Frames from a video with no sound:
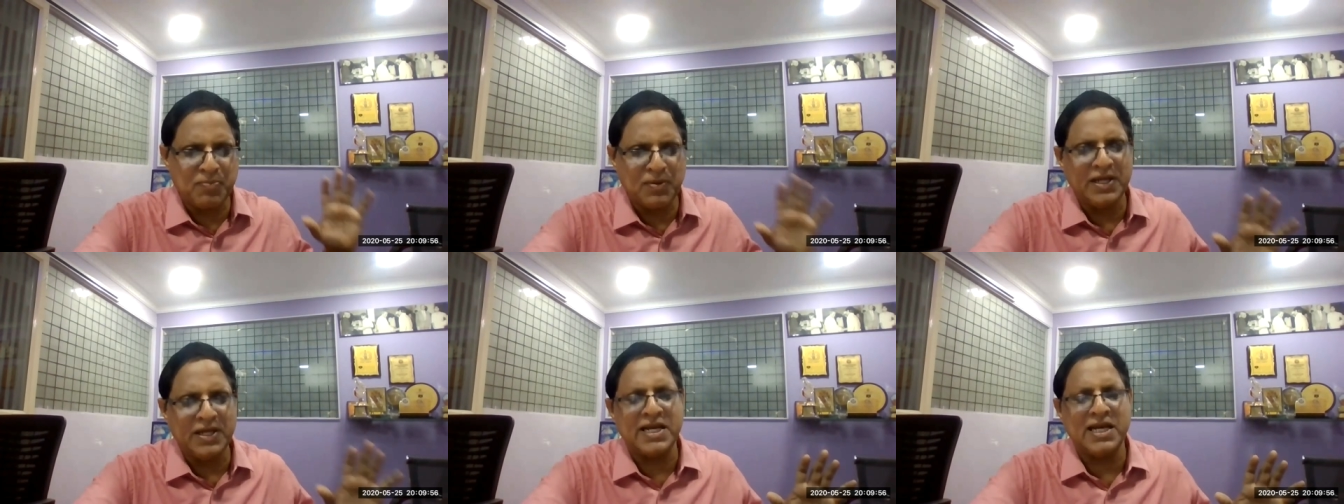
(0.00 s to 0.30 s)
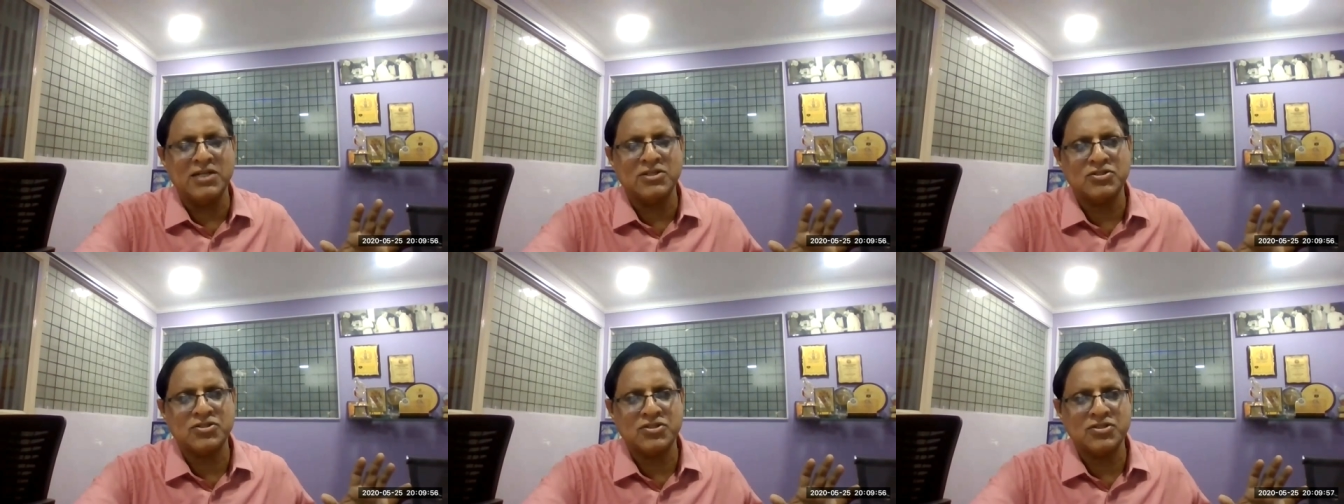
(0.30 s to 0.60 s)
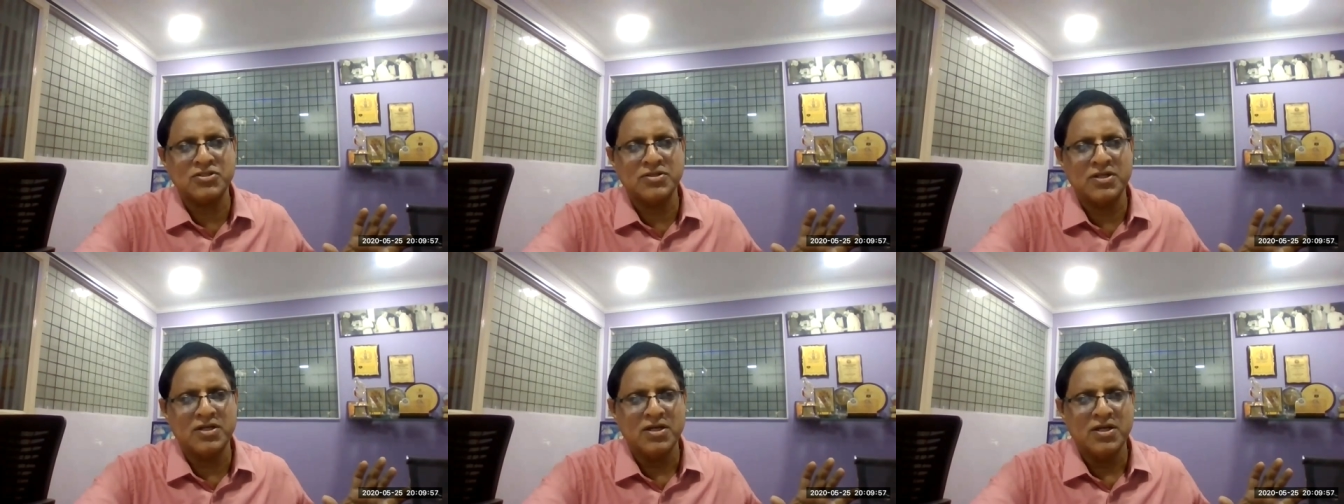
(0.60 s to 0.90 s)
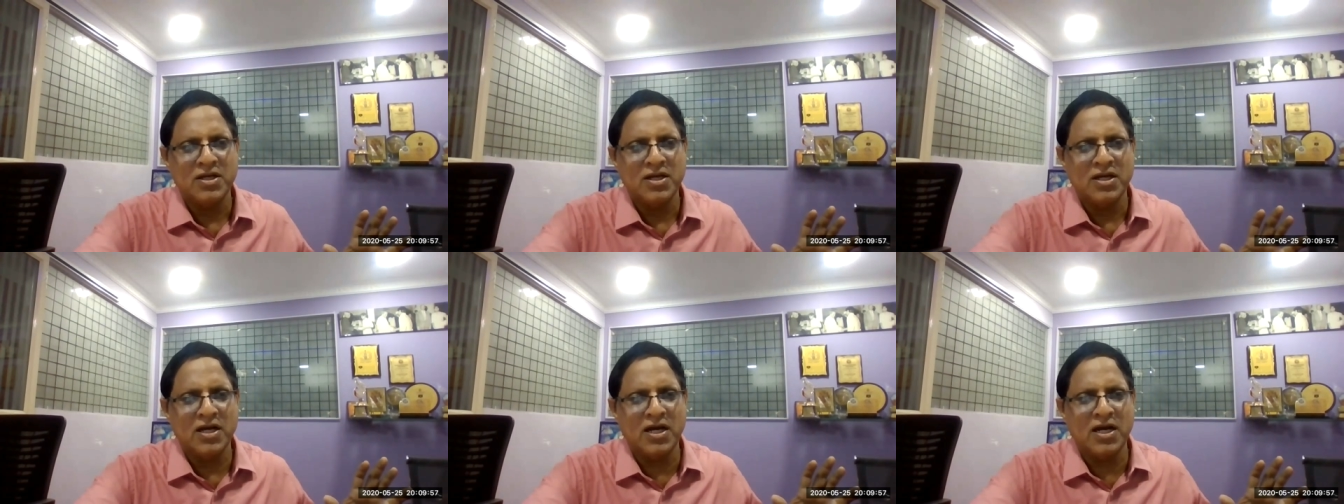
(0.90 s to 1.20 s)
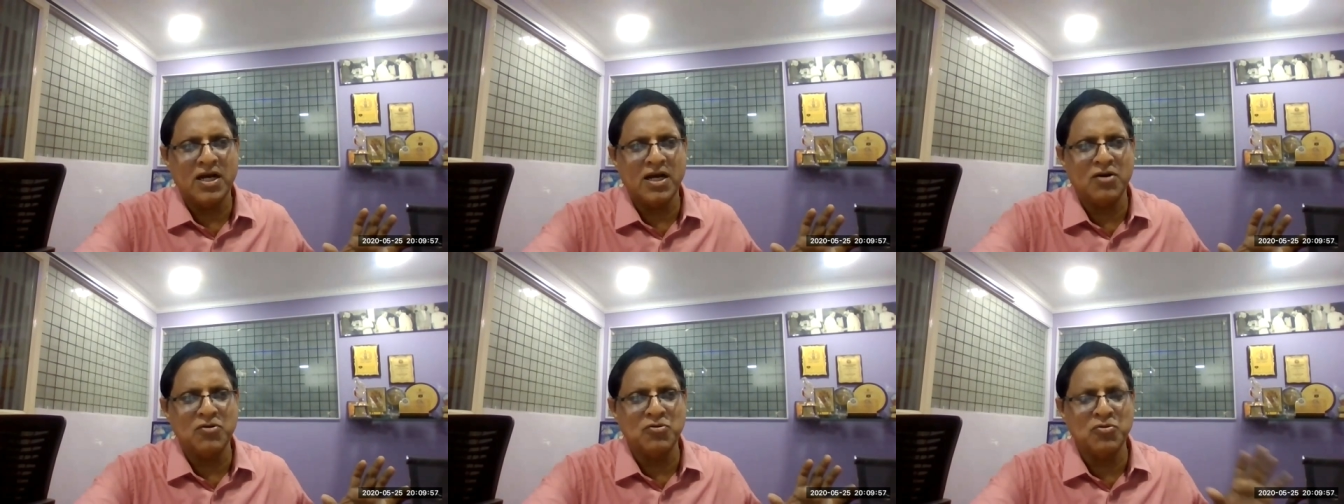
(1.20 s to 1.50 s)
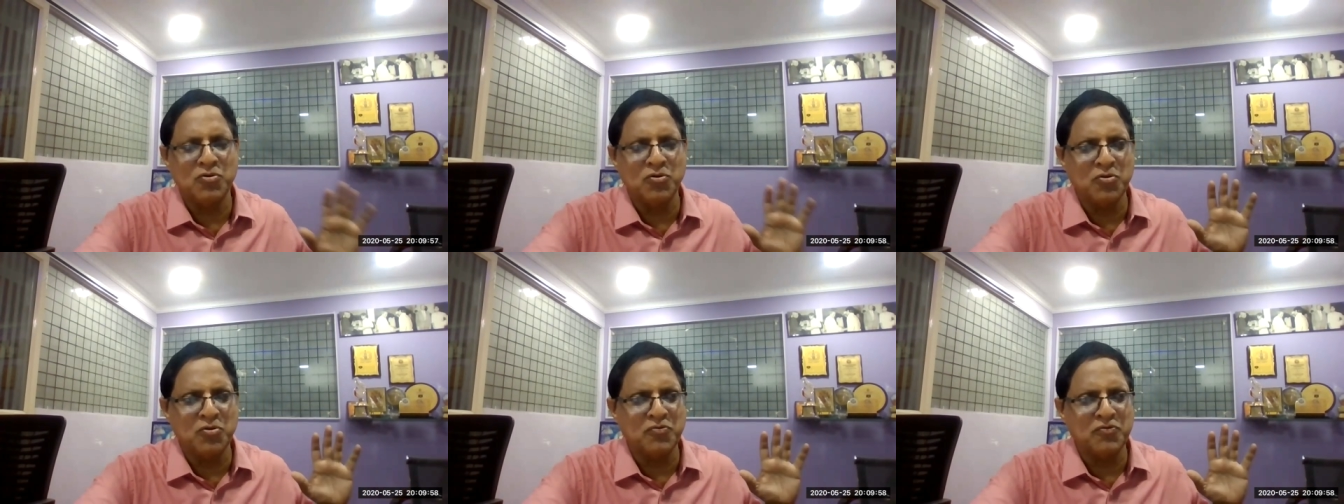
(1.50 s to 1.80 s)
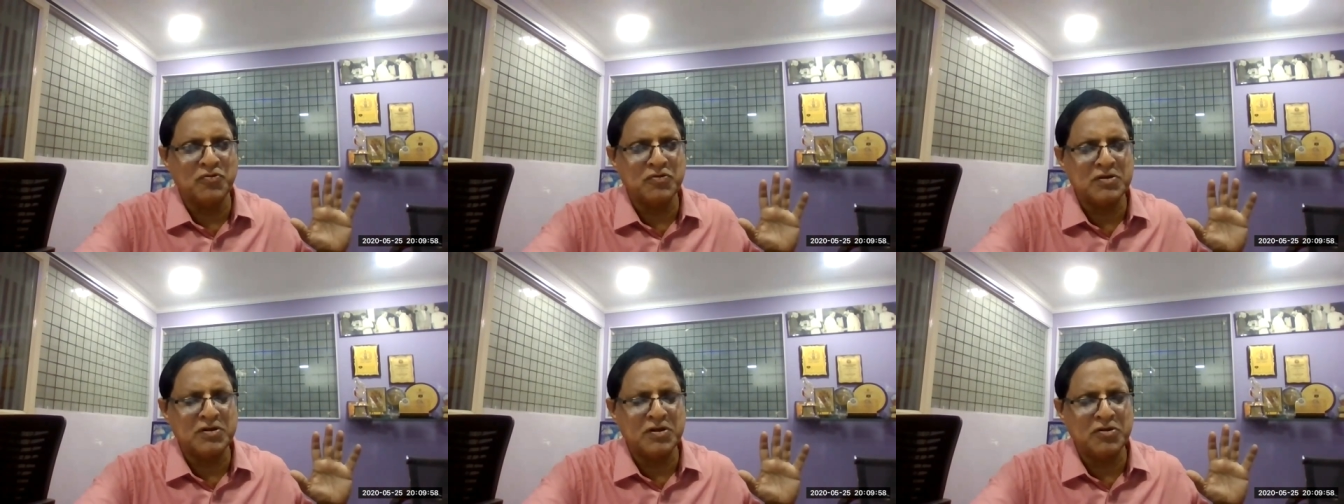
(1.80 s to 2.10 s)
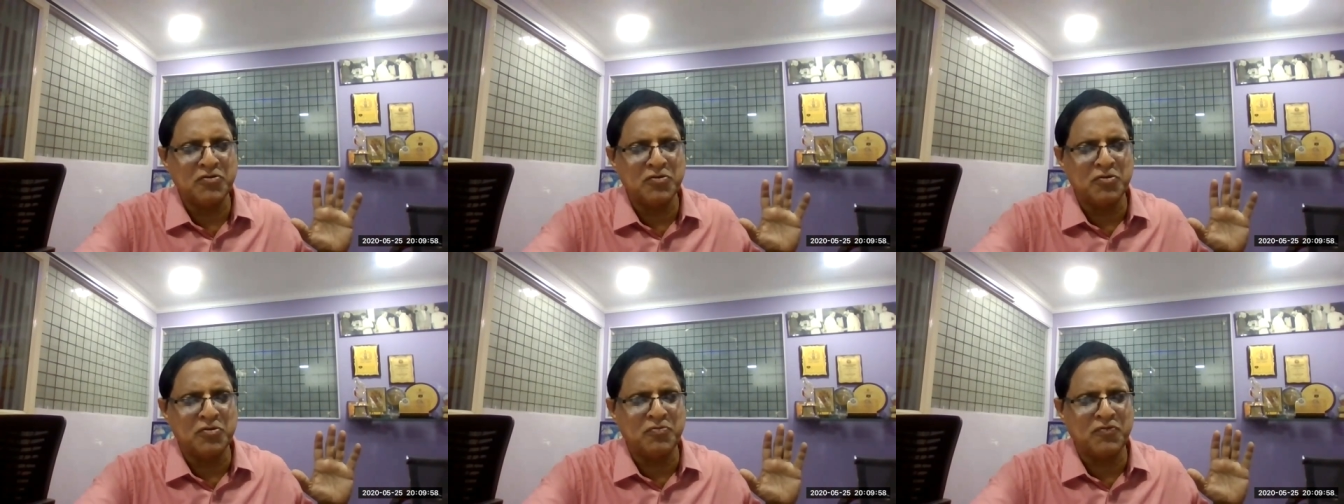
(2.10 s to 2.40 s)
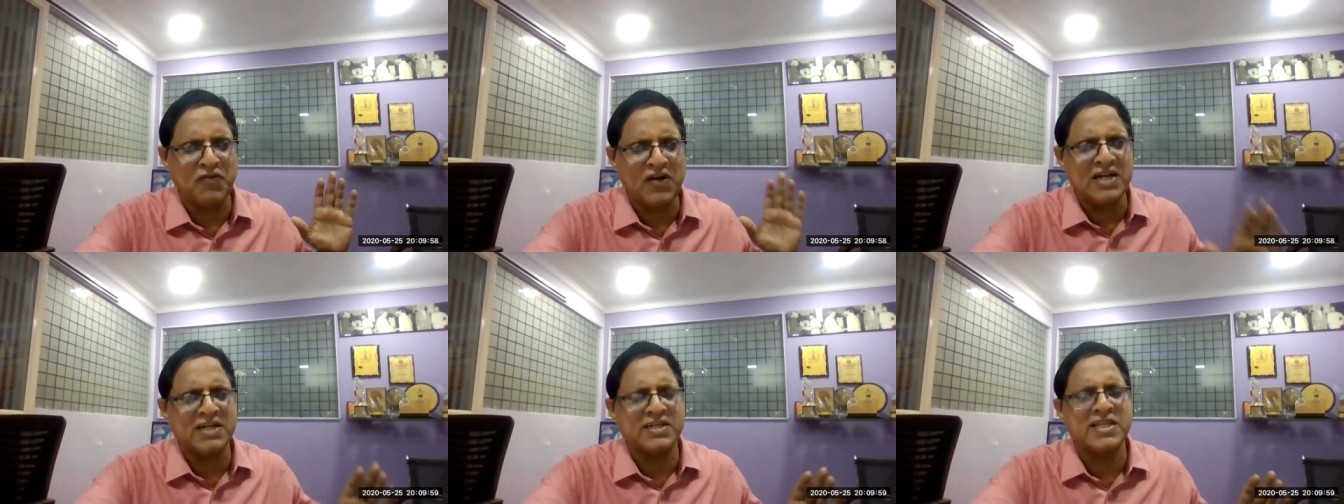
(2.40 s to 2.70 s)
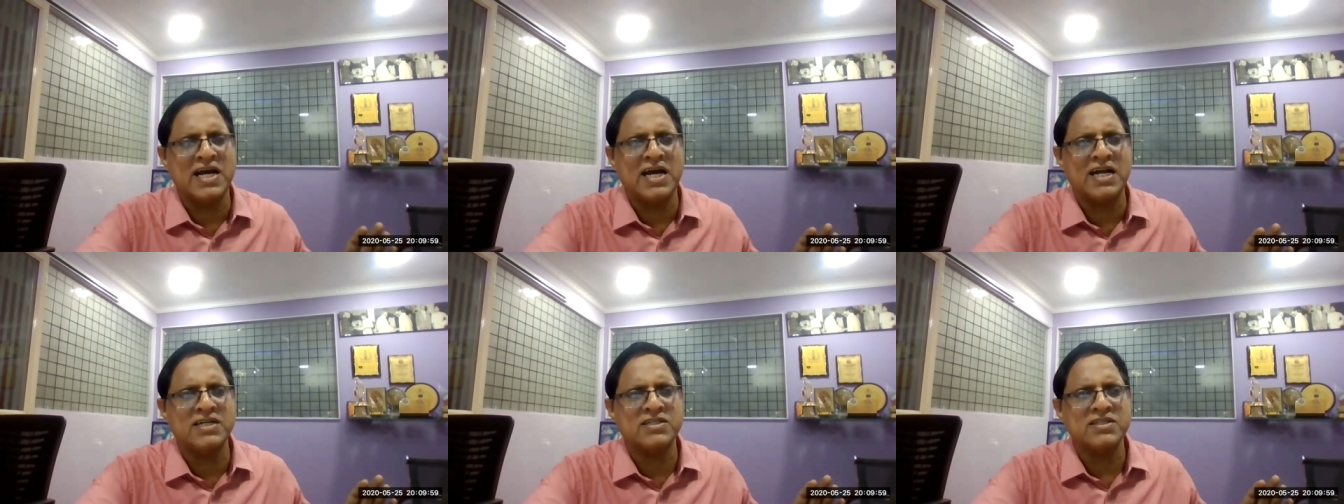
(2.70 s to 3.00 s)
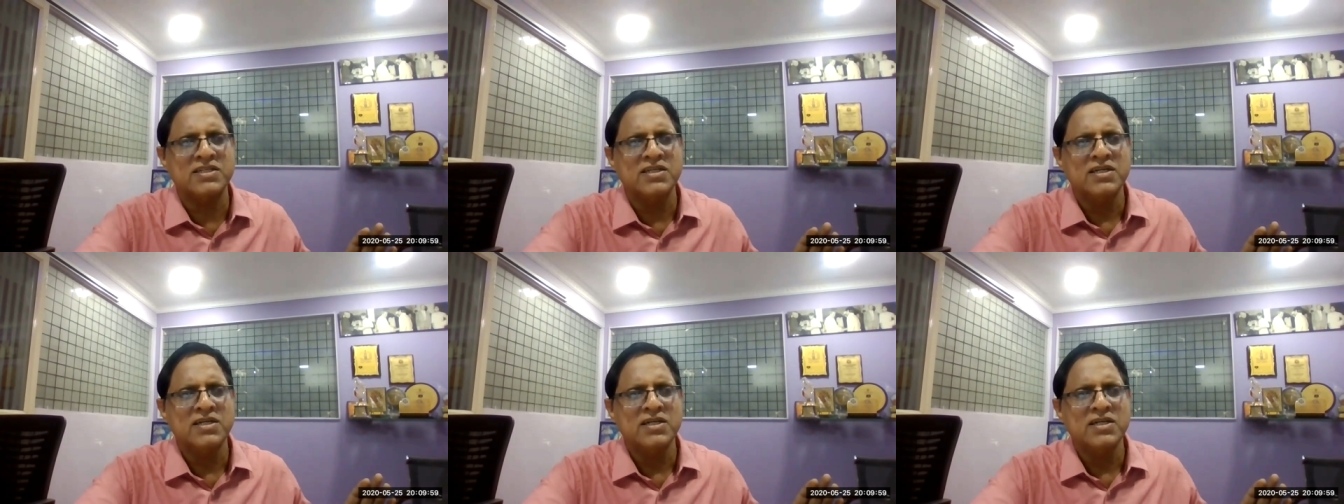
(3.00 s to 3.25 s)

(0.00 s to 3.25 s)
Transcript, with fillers: applicant uh, who, who felt that